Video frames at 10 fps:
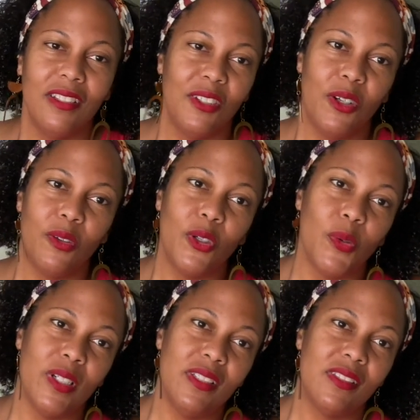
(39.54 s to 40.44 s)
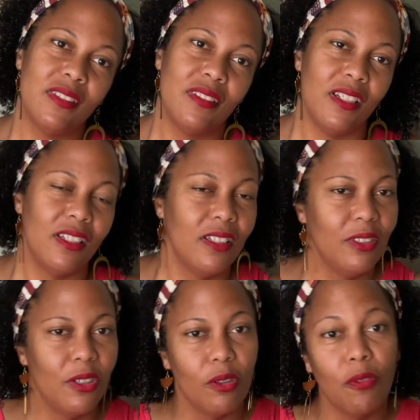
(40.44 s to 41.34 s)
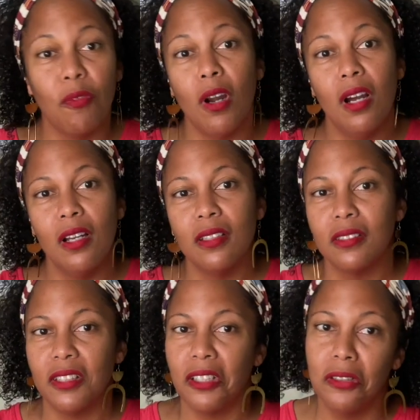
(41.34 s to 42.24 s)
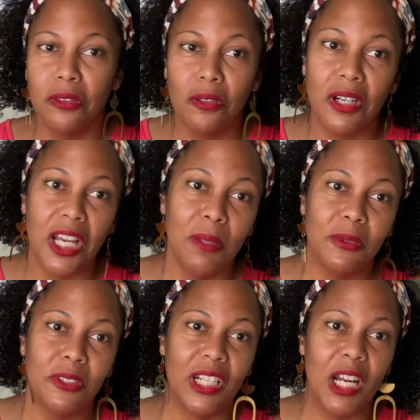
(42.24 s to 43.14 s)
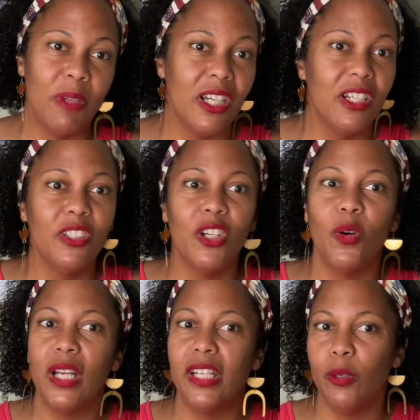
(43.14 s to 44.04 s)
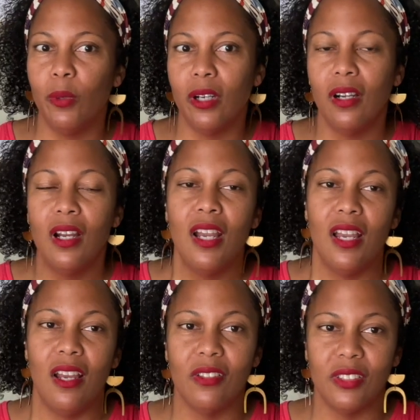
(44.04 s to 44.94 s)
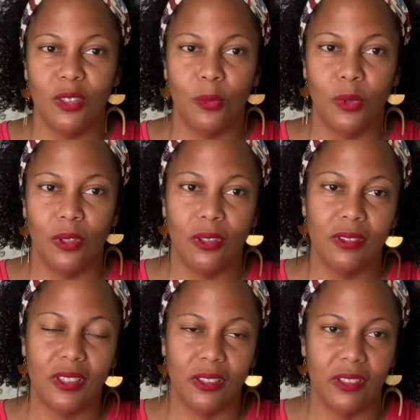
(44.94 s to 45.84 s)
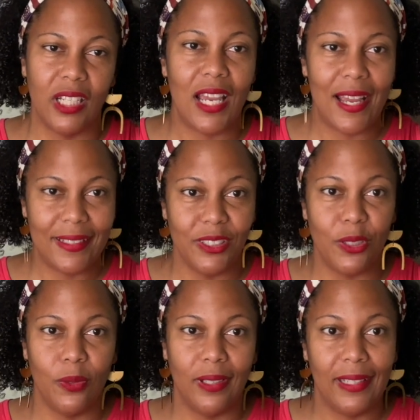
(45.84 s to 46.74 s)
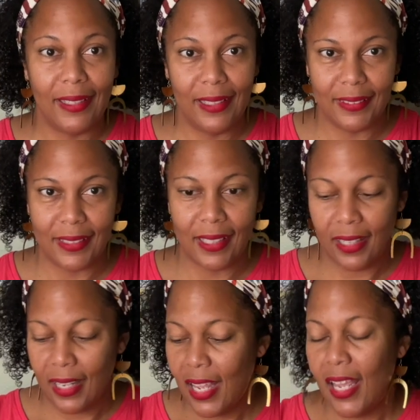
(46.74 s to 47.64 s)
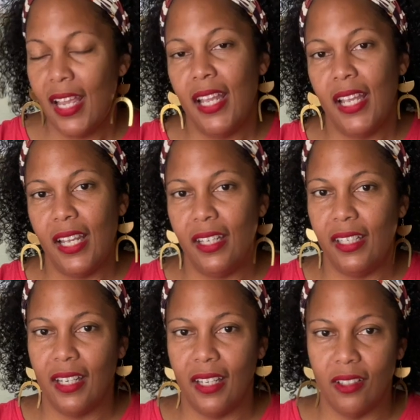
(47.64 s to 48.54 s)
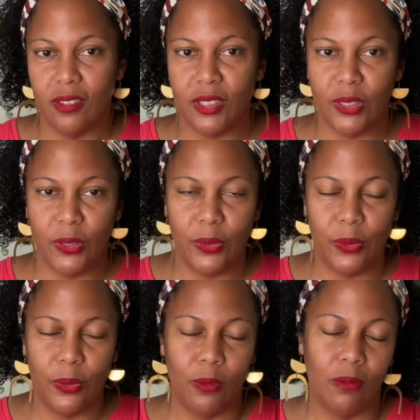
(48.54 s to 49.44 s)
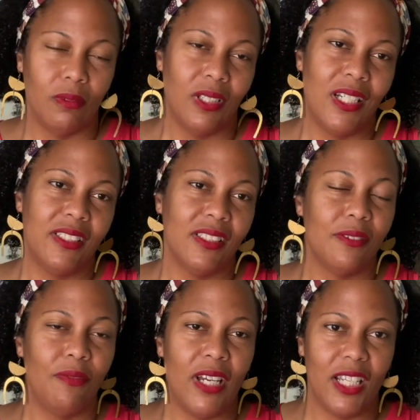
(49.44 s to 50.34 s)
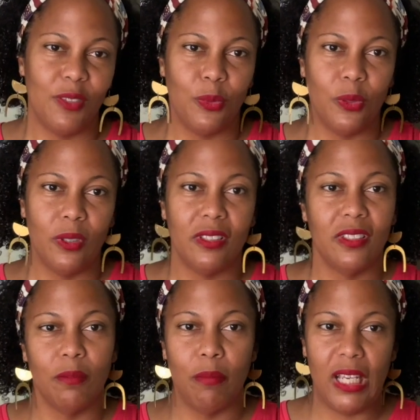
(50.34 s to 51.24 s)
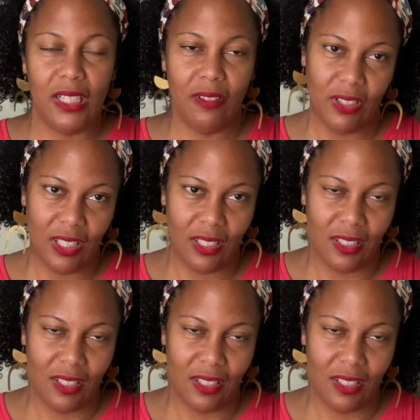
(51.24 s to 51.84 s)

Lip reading: go to Greece, they couldn't go to France, they couldn't go to Amsterdam, they couldn't go anywhere else in the world, so they had to go to Laquinta. Anyhow, so let's just fast forward to the main event.